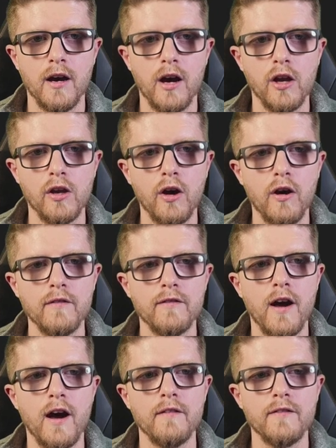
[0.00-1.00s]
a lot of
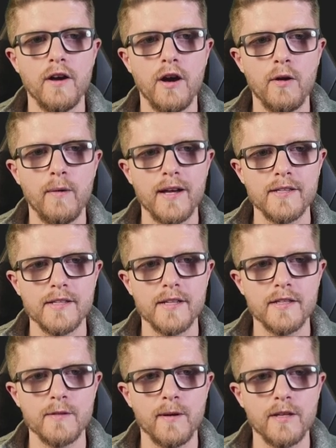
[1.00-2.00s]
other
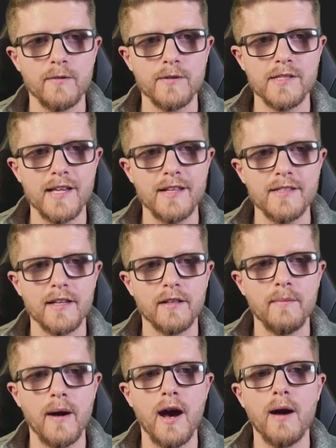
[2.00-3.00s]
OSs, when you're setting
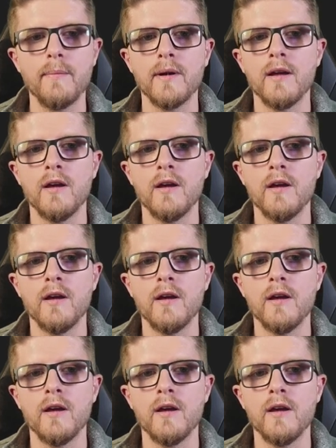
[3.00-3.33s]
them up,